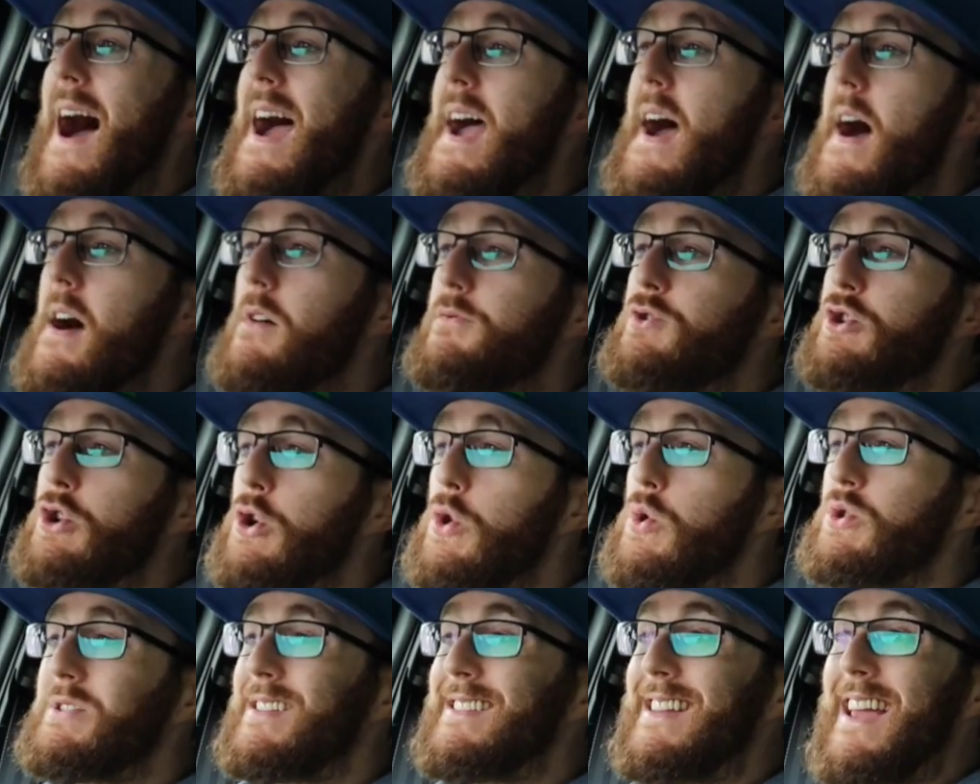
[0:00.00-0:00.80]
I have
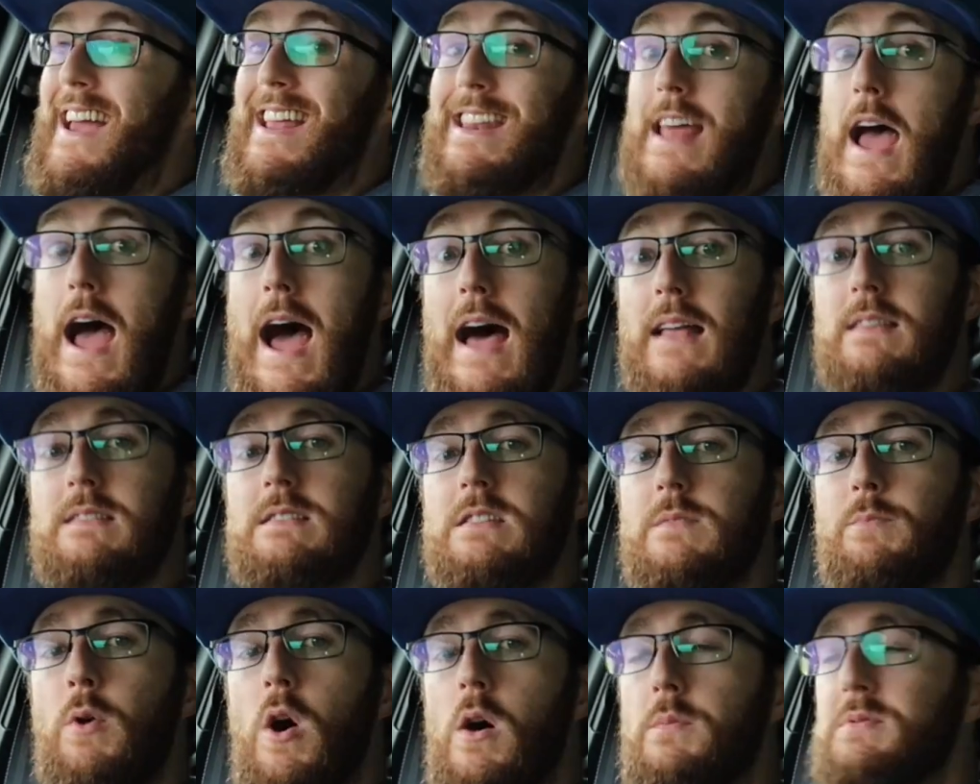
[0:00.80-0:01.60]
chosen
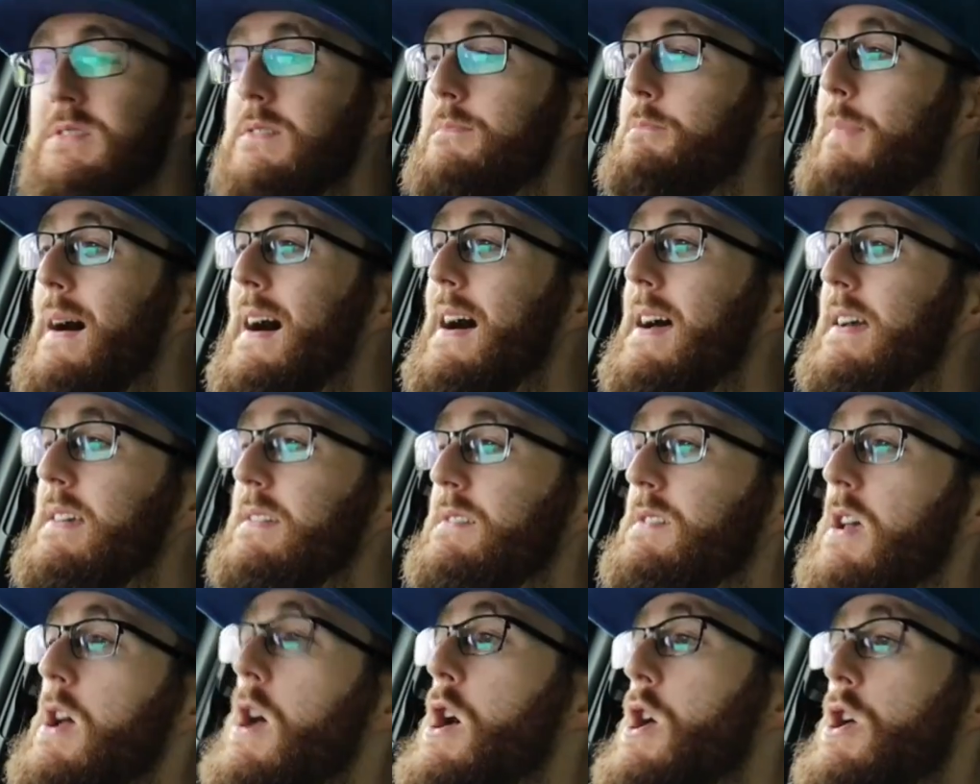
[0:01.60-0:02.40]
enhanced pops and
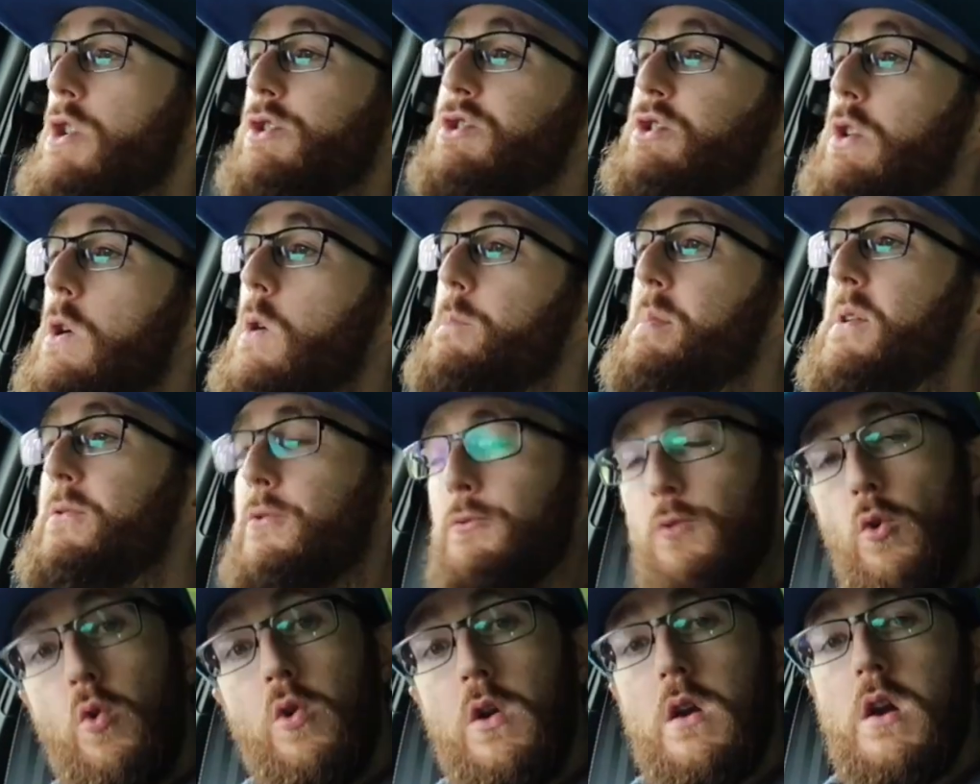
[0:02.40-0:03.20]
bangs. So
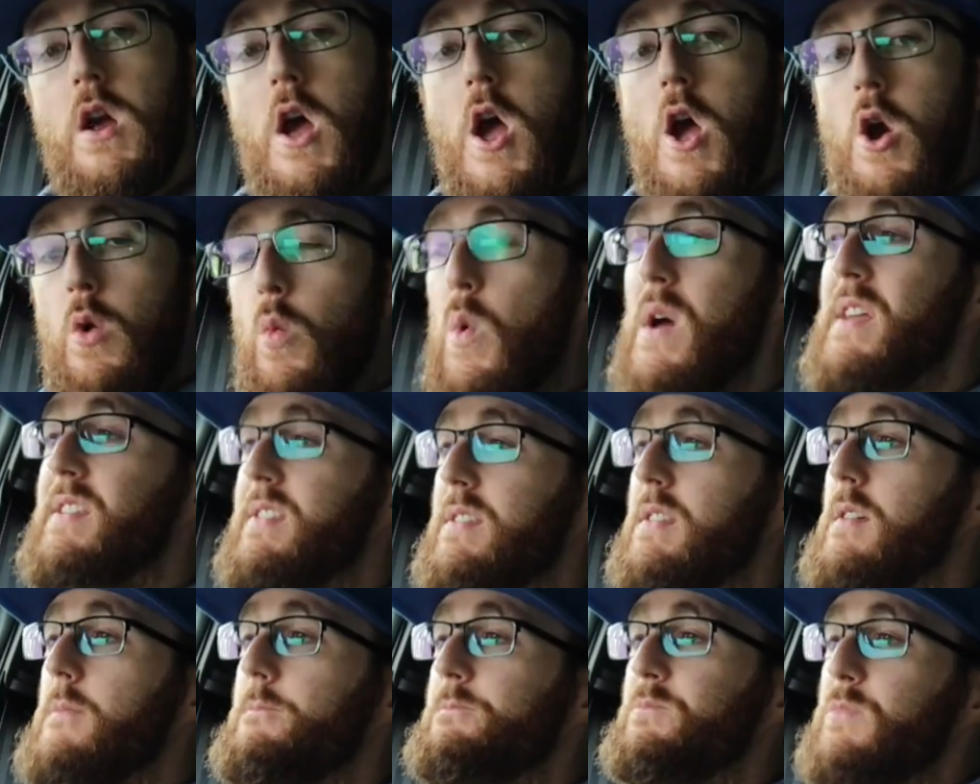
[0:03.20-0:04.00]
before, with
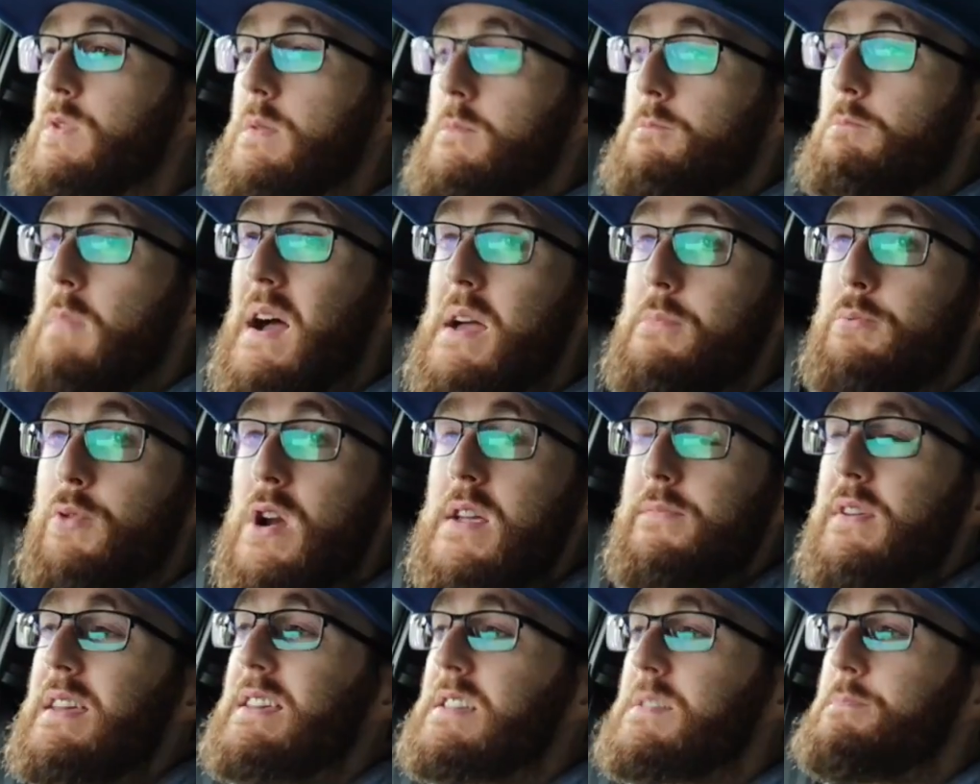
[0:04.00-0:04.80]
my
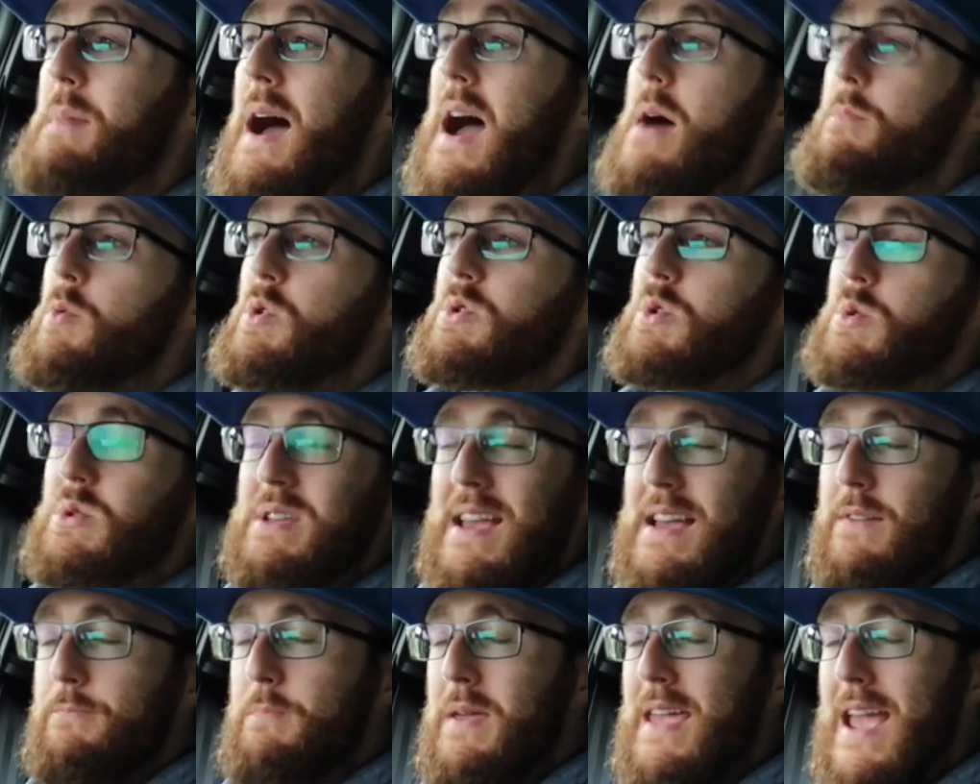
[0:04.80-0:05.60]
previous map, which was
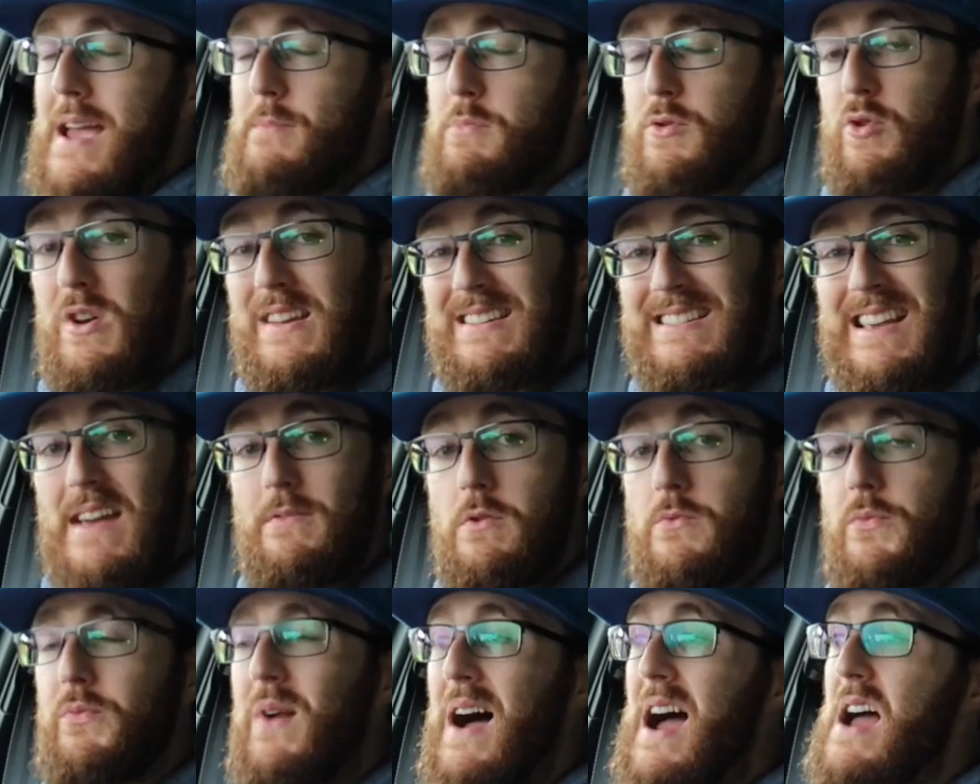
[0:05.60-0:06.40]
FPM
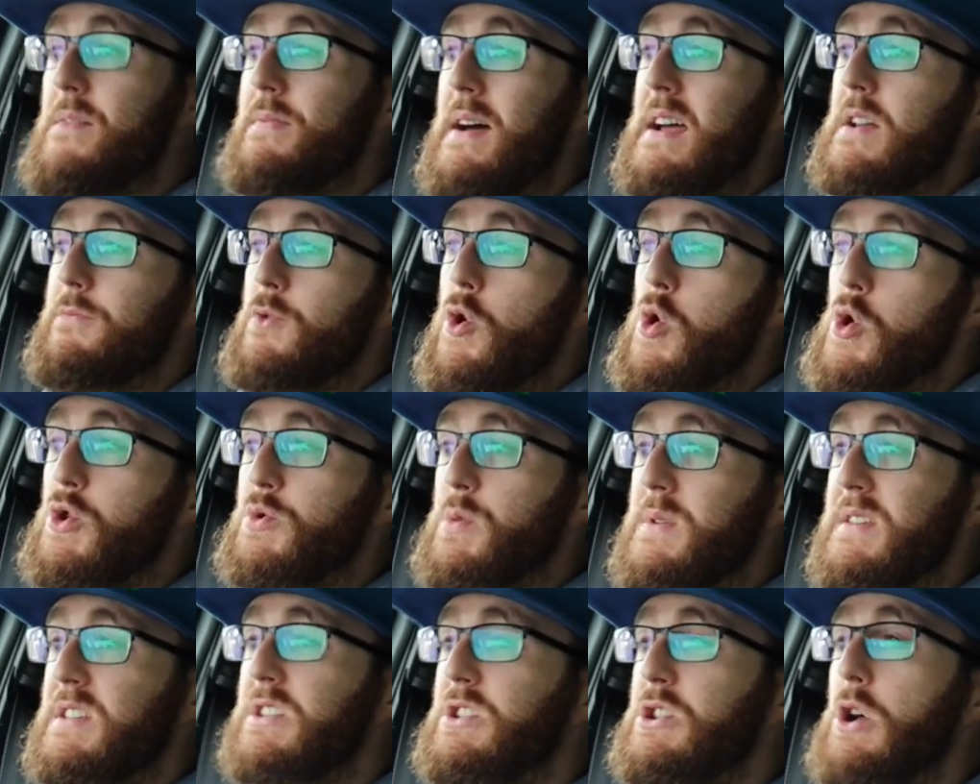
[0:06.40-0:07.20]
375, and of
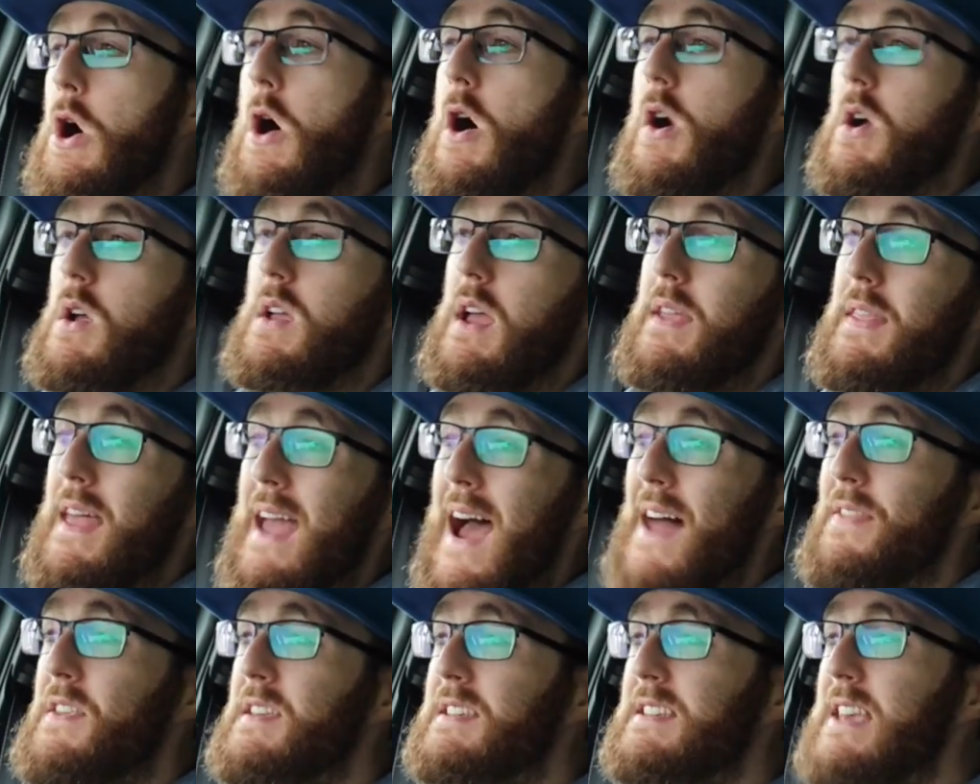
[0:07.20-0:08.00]
course with stock, they
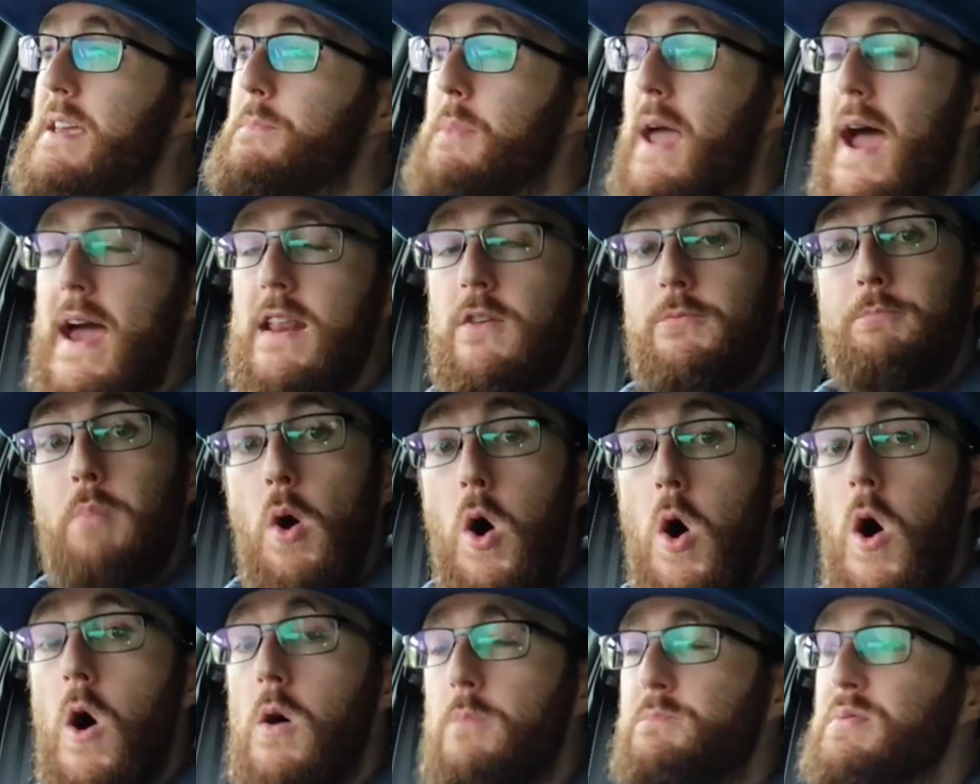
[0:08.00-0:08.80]
had the same kind of
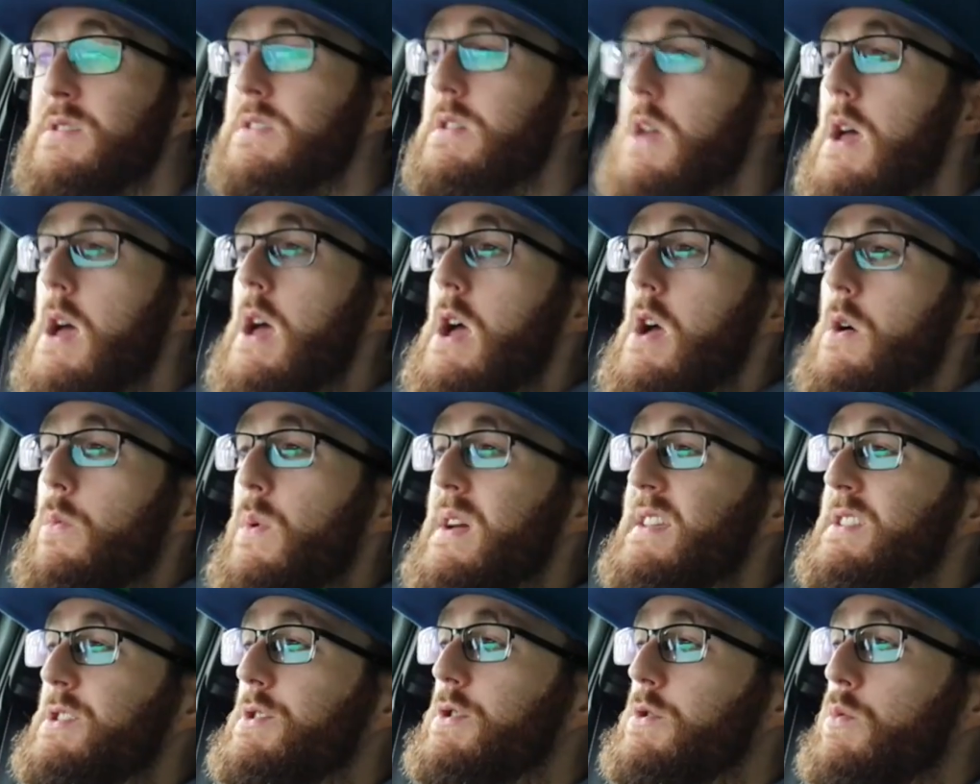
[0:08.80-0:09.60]
pops,
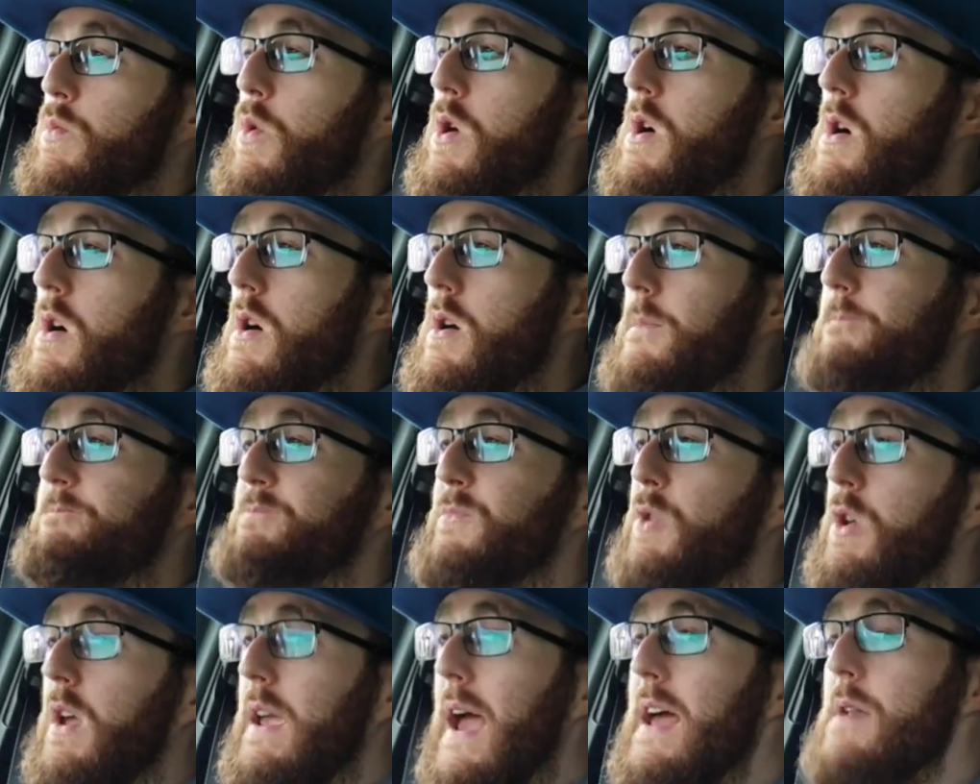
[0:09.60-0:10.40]
which were
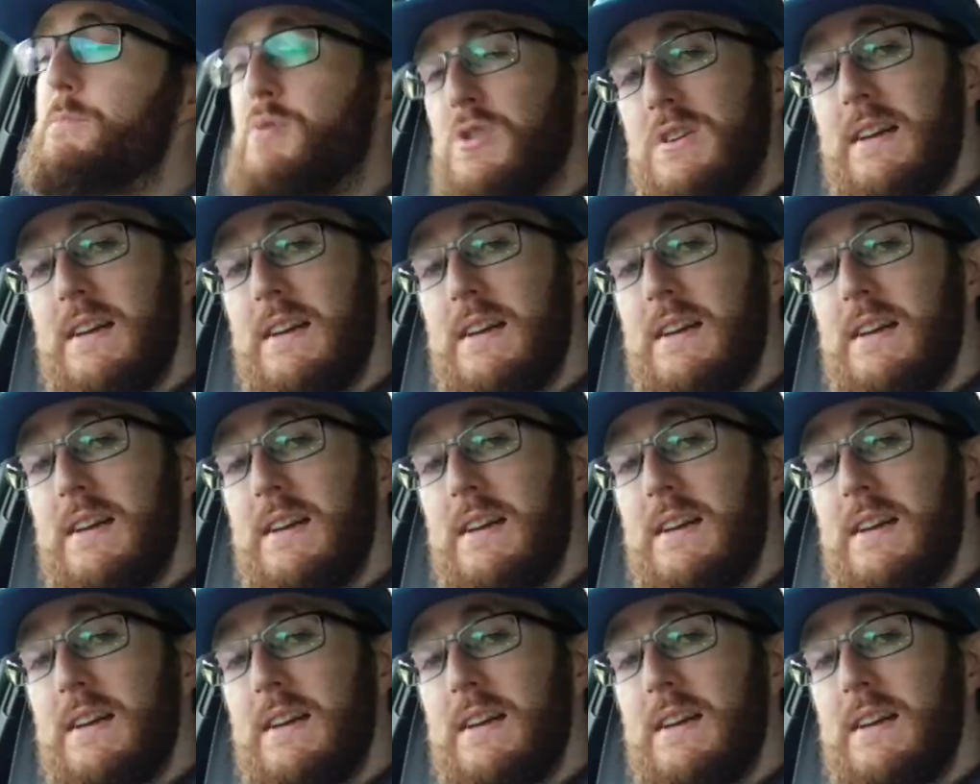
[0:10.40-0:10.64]
kind of